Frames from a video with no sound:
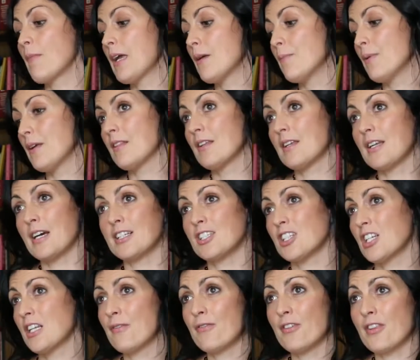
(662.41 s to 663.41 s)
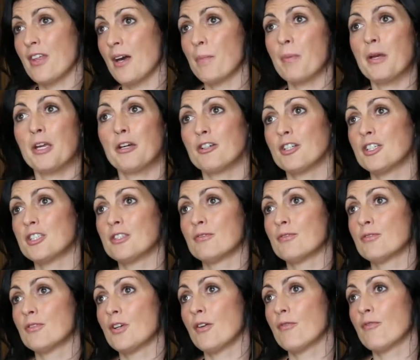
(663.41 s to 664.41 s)
may be that actually for that period
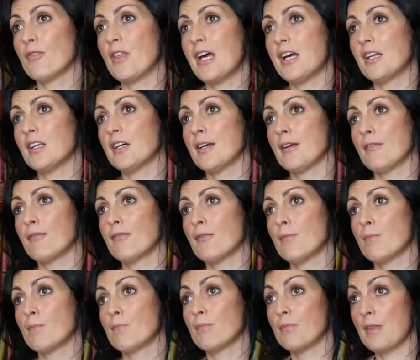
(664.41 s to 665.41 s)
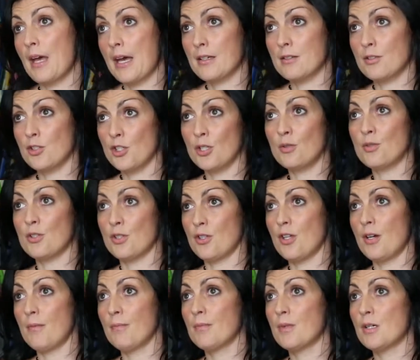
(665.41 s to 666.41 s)
of their life that suited
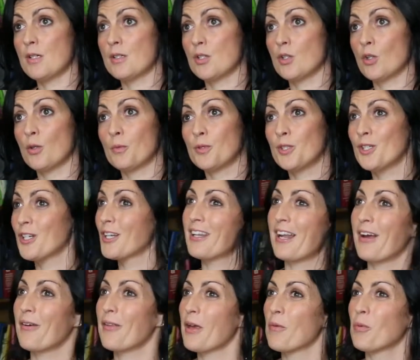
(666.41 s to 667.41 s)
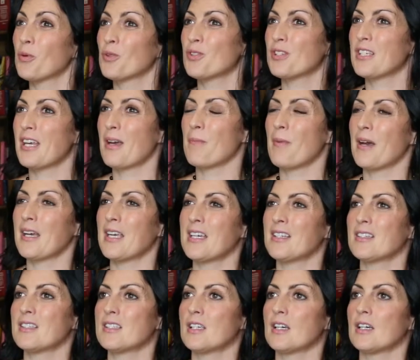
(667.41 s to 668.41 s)
them as an option, and now they want to get back
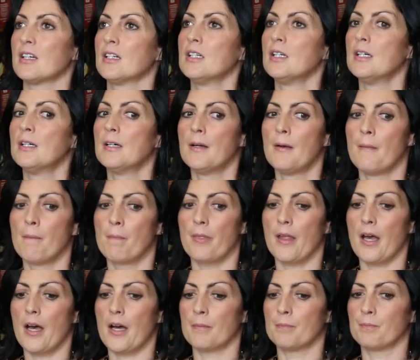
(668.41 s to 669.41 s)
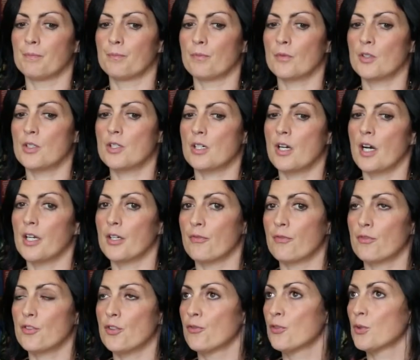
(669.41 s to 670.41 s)
into
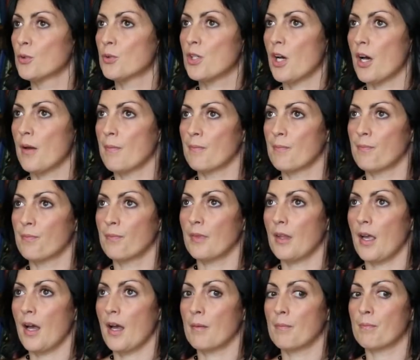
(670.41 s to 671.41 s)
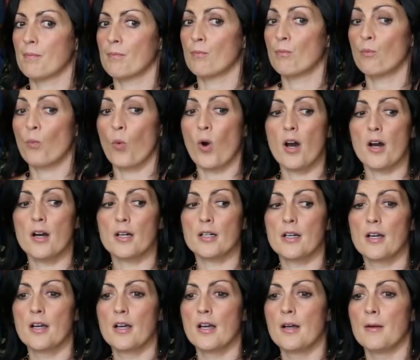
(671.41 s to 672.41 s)
to full-time
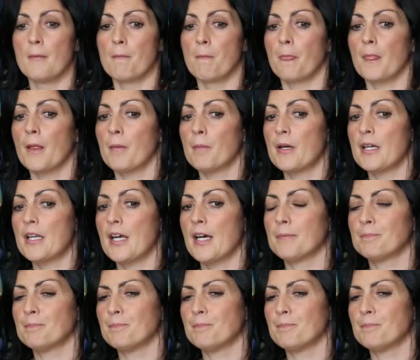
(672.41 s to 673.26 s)
work. But